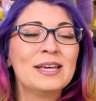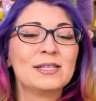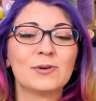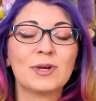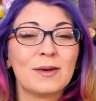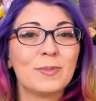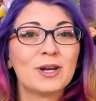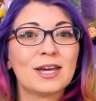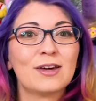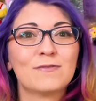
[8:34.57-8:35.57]
So keep an
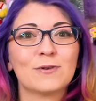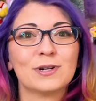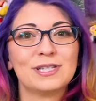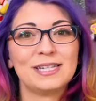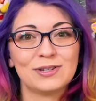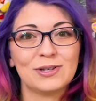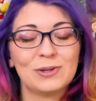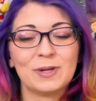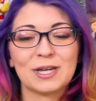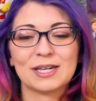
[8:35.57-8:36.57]
eye out for a
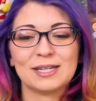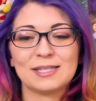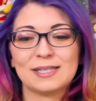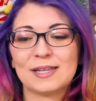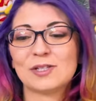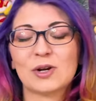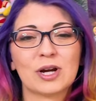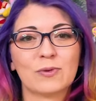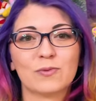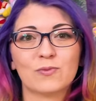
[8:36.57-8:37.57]
deal because these
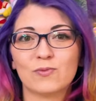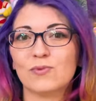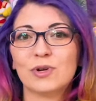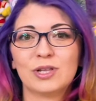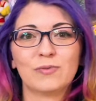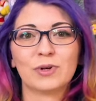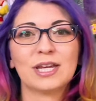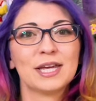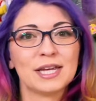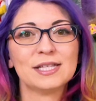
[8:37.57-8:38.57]
are a really, really
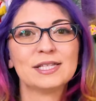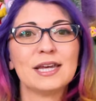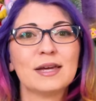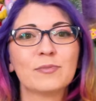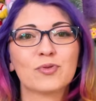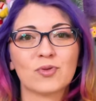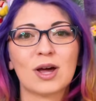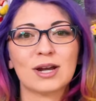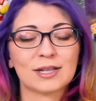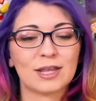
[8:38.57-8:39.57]
easy
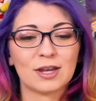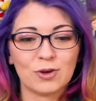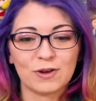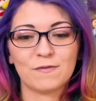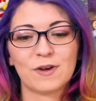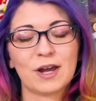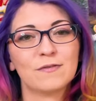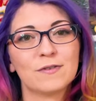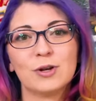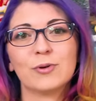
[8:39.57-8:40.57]
product that you can find
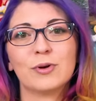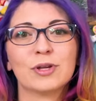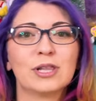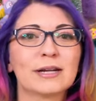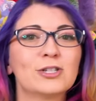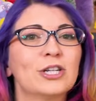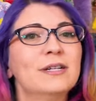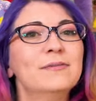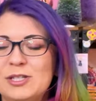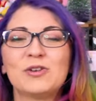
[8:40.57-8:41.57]
for your own
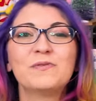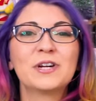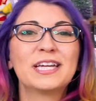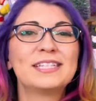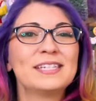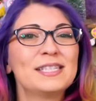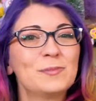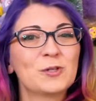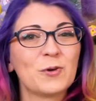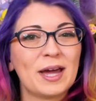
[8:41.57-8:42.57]
collection. Don't forget to
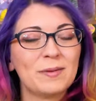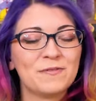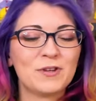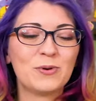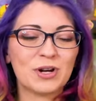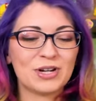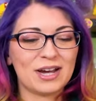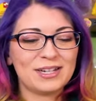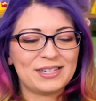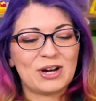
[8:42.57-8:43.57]
subscribe if you are
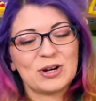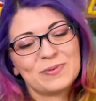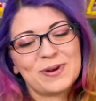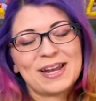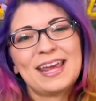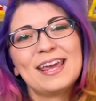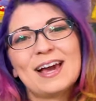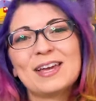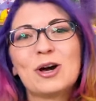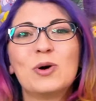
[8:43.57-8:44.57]
not already.
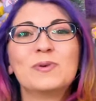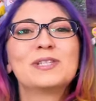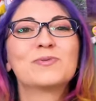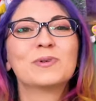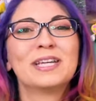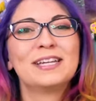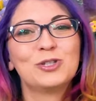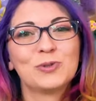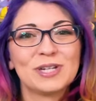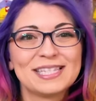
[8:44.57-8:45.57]
I always really
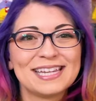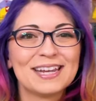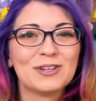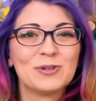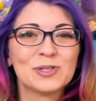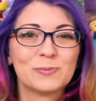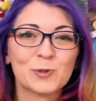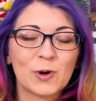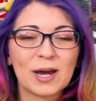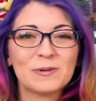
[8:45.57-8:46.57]
enjoy seeing new
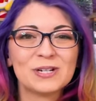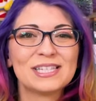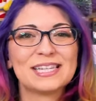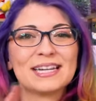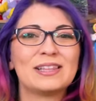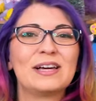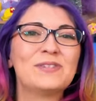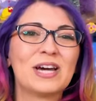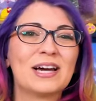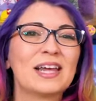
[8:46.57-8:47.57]
subscribers and I love
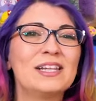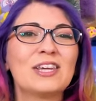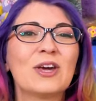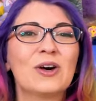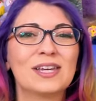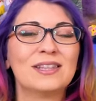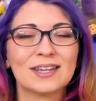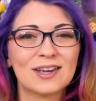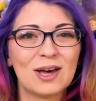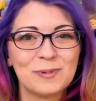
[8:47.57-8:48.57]
talking to y'all in the
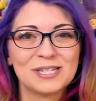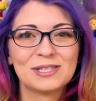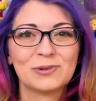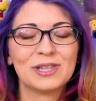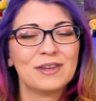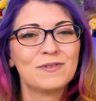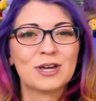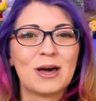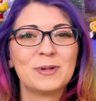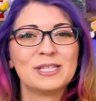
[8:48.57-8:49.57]
comments. So leave a
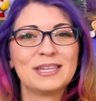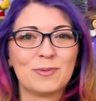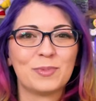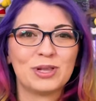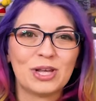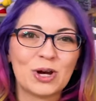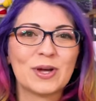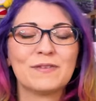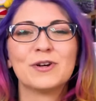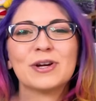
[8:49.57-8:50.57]
comment down below
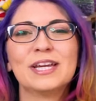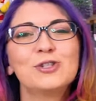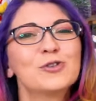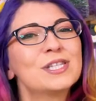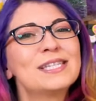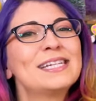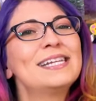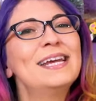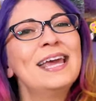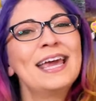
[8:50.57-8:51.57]
if you're
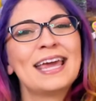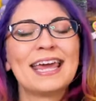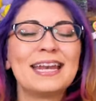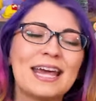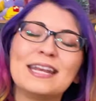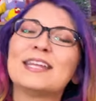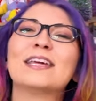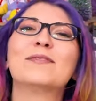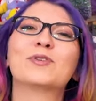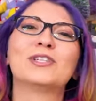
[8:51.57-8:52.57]
interested in
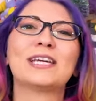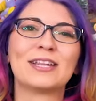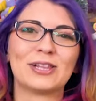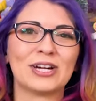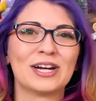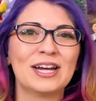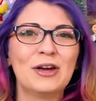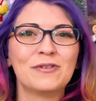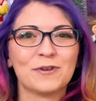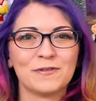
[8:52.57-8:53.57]
anything in particular
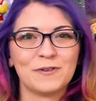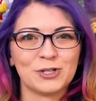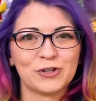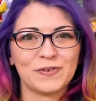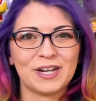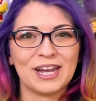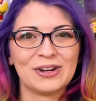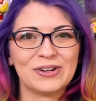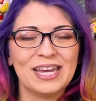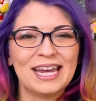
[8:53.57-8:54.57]
for a future
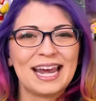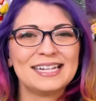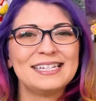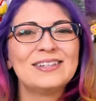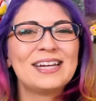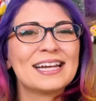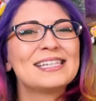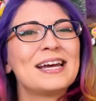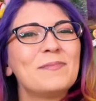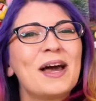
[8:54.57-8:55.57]
video. And until next
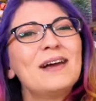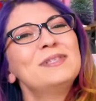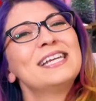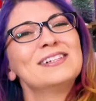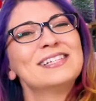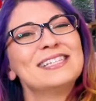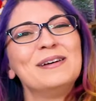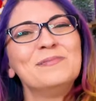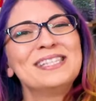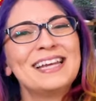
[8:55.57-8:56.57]
time, I'm Sailor
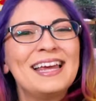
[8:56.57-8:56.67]
Snubs.